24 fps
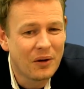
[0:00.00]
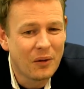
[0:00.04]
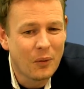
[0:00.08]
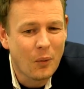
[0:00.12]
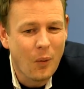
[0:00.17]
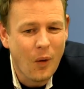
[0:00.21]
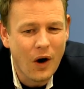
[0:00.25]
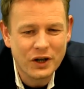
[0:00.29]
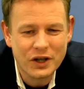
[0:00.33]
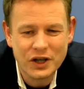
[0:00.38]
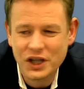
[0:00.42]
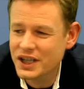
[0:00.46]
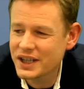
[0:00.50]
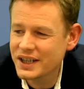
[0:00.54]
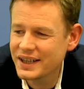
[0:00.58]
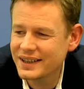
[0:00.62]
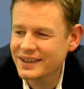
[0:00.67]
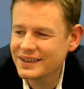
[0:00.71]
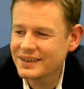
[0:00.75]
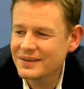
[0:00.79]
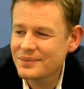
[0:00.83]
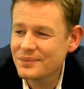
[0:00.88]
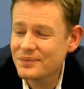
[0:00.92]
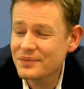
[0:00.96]

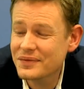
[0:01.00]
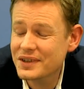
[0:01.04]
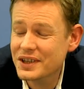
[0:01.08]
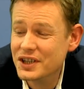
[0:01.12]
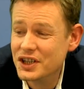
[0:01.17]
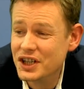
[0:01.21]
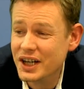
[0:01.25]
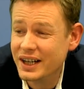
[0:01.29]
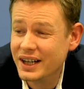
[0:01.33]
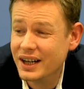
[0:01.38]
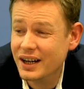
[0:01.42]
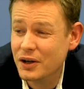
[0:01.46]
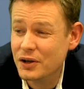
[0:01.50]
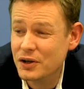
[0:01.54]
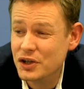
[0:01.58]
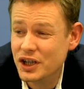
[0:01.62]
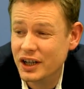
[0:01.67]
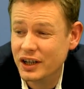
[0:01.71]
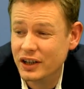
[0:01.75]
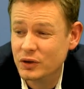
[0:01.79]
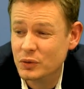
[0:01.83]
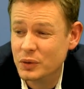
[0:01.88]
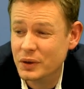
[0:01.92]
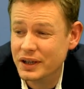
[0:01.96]
watching. Check out
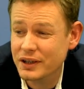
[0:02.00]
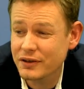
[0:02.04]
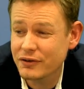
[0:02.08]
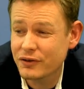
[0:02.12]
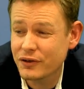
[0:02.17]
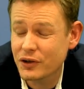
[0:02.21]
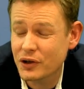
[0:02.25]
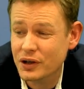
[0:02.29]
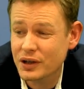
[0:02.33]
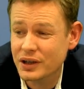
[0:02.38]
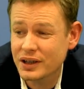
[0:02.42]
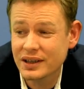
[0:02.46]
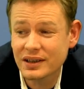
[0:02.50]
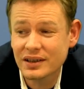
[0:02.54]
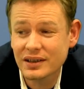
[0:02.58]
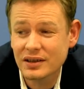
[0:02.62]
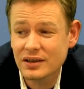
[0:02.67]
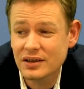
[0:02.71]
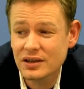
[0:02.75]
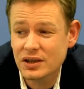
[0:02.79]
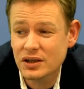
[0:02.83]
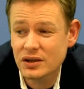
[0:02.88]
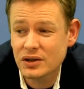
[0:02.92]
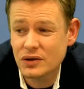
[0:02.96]

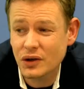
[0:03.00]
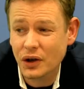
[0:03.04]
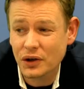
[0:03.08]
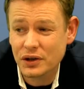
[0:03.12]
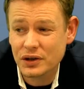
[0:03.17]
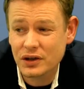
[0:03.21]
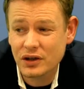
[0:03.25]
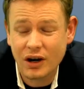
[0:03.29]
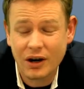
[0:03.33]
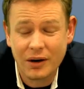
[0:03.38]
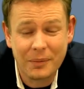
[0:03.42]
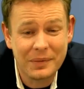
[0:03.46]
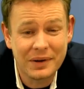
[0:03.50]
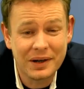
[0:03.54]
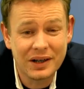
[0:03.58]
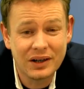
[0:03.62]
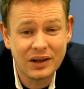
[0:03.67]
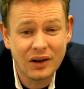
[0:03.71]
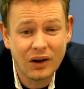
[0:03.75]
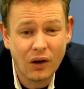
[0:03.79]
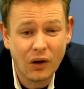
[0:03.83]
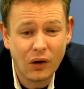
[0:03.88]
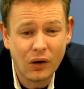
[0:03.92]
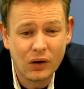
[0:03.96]
chess24.com.
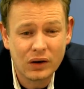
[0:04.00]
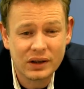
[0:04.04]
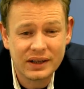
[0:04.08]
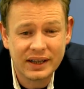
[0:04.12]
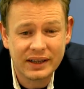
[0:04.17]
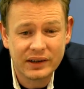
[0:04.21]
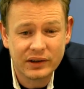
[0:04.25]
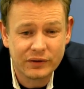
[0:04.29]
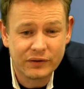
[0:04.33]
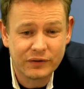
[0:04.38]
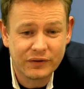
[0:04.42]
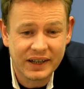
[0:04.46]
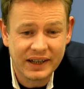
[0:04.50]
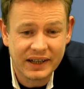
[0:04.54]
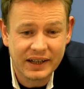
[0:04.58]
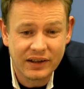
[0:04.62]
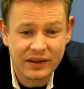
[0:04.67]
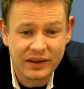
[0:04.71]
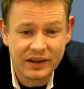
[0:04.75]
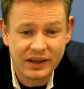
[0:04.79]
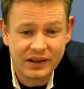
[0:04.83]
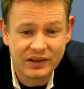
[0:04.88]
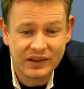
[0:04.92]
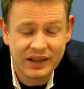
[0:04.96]
All kinds of funky
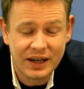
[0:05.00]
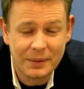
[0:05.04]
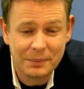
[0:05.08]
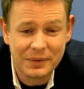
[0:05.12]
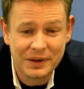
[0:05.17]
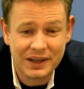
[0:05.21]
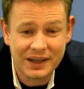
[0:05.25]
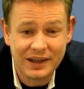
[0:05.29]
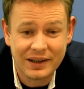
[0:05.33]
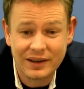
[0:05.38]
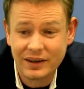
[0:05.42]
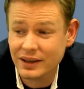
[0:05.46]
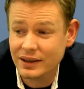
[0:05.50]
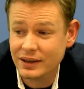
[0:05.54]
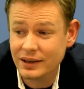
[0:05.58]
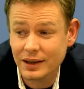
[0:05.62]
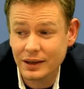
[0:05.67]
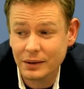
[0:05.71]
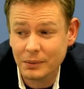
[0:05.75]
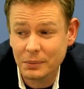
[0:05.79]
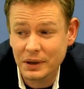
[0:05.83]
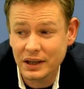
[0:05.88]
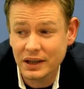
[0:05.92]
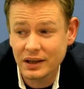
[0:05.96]
things happening. I think
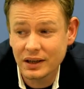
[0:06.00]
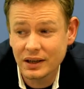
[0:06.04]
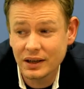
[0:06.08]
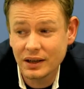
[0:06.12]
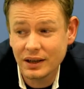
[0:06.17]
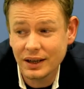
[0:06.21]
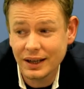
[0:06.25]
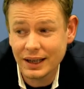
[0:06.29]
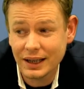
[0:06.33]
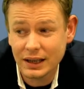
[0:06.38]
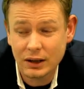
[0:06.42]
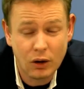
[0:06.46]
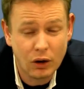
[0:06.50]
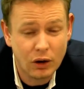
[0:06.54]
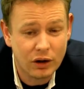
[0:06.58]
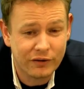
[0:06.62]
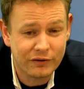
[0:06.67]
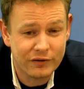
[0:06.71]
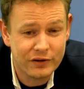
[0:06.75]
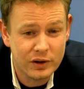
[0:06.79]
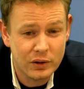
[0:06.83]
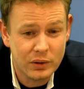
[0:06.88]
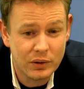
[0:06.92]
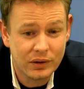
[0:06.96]
there'll be a lot
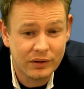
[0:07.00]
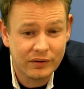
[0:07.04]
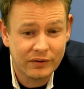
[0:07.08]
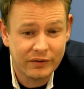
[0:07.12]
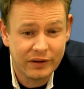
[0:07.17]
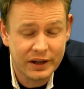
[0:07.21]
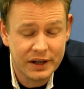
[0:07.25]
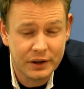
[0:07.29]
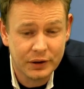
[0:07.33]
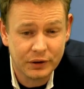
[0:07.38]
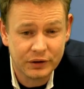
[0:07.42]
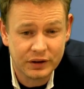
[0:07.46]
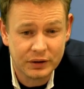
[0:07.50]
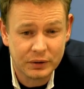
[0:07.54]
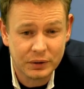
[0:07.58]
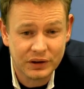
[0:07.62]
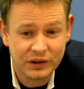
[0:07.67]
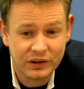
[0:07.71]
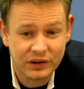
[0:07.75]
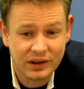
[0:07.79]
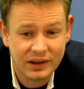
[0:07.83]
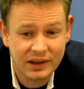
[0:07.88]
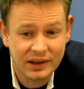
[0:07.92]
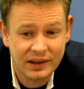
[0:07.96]
of new video
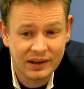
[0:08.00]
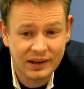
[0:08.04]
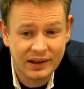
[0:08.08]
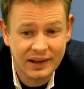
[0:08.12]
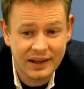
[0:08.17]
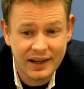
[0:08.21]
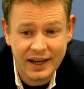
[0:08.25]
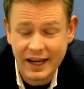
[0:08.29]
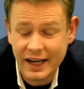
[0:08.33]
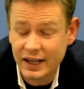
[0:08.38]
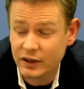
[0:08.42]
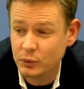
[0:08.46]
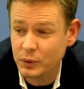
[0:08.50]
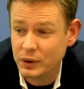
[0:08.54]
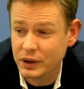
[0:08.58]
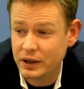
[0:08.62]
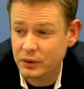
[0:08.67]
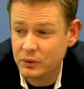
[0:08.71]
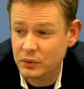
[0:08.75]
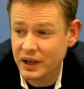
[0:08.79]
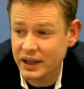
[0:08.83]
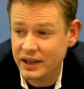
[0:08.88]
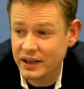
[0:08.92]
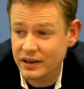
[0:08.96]
series as we
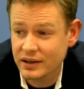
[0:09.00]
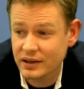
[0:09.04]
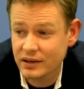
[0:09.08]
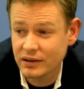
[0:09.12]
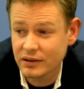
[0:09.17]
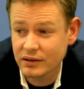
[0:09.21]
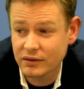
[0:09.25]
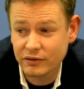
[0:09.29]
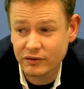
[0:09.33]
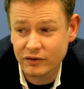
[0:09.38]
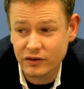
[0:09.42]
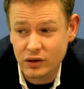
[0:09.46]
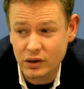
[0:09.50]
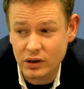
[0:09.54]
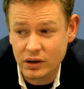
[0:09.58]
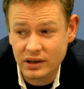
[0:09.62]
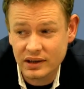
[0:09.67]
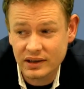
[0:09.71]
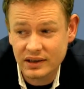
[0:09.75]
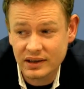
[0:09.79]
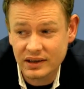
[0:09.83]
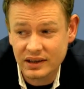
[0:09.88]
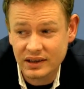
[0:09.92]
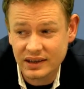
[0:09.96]
get ready for
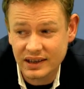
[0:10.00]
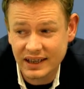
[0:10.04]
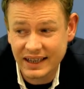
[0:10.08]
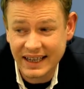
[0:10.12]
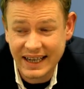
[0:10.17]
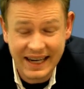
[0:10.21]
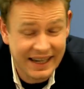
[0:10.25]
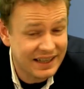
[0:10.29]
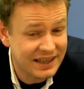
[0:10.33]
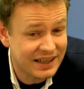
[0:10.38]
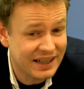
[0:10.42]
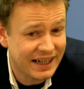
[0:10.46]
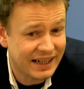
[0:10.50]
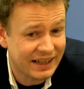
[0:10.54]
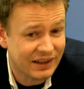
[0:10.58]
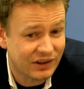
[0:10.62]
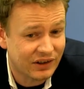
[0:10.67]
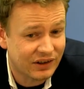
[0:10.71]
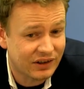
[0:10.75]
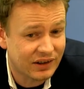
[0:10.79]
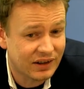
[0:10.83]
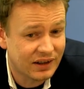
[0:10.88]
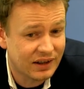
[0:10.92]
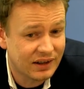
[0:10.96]
the
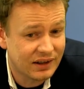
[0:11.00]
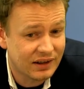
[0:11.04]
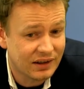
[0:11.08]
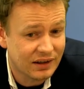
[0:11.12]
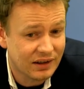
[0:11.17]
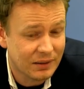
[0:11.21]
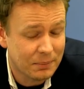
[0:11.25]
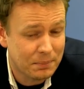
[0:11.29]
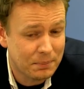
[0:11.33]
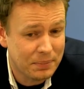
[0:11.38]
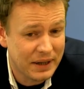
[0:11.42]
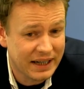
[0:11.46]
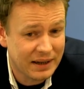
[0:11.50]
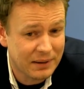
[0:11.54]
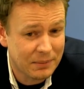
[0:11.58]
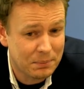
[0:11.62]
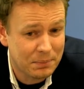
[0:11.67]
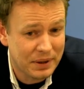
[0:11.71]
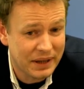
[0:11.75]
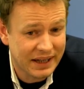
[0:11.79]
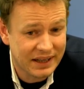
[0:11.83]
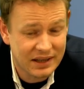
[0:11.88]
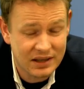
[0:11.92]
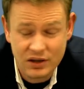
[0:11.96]
candidates, the big,
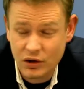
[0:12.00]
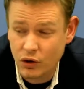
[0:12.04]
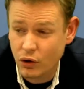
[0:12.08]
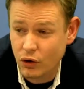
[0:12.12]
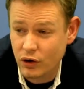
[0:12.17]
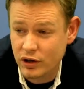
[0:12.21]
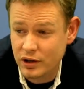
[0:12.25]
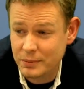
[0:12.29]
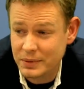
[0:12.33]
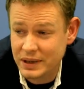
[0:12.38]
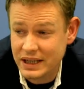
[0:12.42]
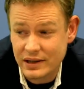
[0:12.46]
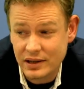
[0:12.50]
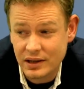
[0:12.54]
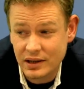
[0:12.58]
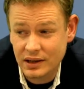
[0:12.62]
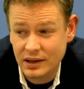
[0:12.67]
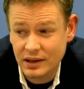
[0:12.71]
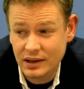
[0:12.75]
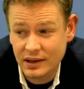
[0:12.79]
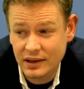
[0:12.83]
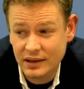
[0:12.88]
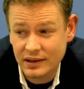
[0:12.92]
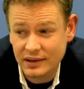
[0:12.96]
big tournament
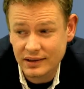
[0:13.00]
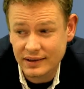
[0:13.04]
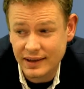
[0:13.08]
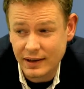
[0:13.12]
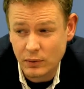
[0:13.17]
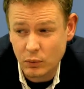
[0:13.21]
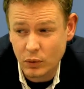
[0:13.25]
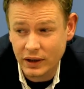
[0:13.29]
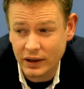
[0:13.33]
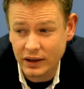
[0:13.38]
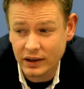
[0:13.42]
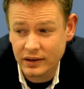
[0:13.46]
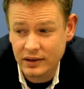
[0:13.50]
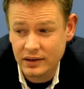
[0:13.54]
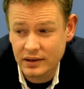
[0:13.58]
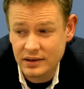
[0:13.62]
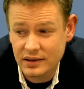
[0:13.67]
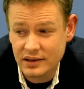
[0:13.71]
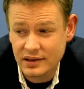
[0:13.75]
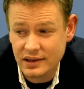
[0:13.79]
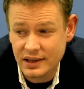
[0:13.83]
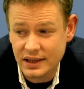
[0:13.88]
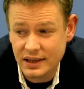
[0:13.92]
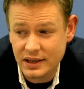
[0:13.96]
that will
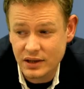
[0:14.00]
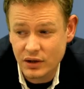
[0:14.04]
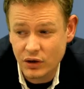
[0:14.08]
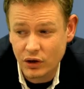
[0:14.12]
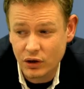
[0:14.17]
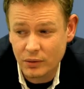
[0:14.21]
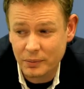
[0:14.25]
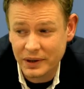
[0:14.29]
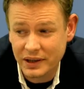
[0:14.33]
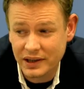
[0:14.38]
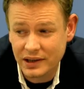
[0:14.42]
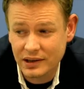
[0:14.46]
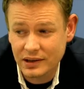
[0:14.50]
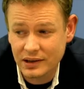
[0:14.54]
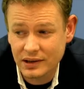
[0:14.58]
determine